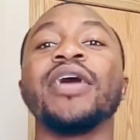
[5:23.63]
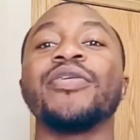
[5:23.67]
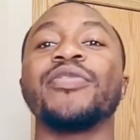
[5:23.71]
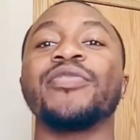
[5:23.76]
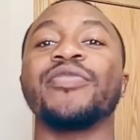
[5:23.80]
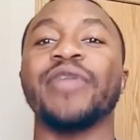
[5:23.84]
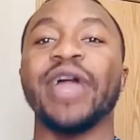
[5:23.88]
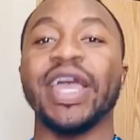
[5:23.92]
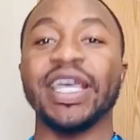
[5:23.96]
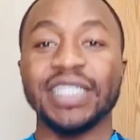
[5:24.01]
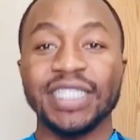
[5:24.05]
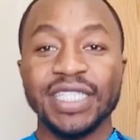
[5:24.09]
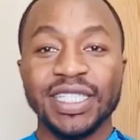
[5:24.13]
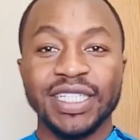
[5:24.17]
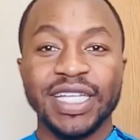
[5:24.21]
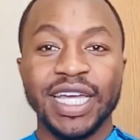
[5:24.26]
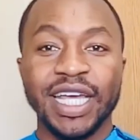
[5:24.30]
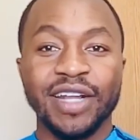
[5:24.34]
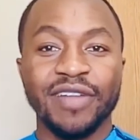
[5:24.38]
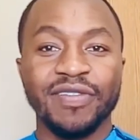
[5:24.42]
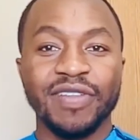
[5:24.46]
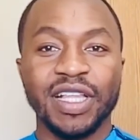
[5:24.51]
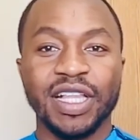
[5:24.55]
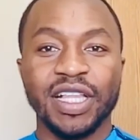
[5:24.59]
right till the
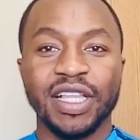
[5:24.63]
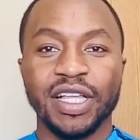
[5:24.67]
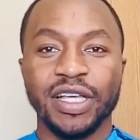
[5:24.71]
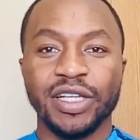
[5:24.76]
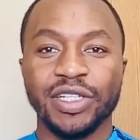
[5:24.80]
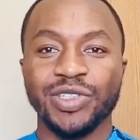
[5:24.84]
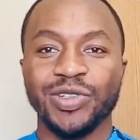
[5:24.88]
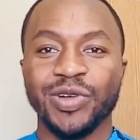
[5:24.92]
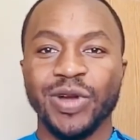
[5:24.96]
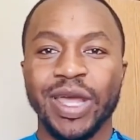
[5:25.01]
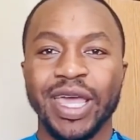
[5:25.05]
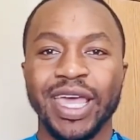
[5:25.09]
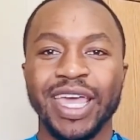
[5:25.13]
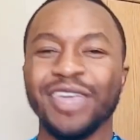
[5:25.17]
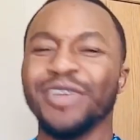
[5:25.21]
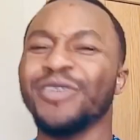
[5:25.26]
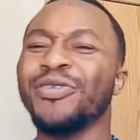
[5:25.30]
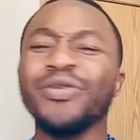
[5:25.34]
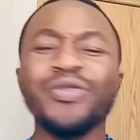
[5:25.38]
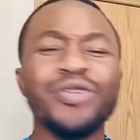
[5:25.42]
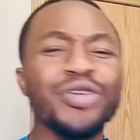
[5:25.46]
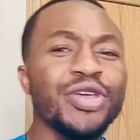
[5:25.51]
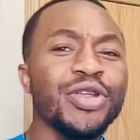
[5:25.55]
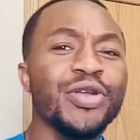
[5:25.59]
end of the clinical trial
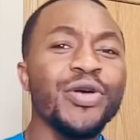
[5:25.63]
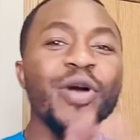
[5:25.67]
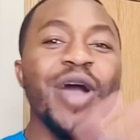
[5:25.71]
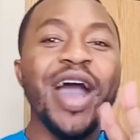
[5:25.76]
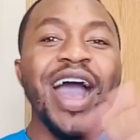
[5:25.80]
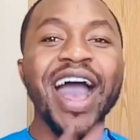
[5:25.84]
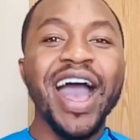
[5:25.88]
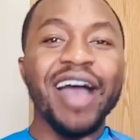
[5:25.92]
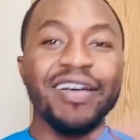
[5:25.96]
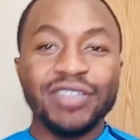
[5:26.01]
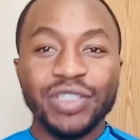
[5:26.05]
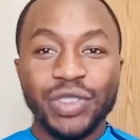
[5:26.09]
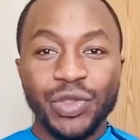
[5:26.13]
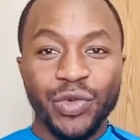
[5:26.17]
you don't you don't have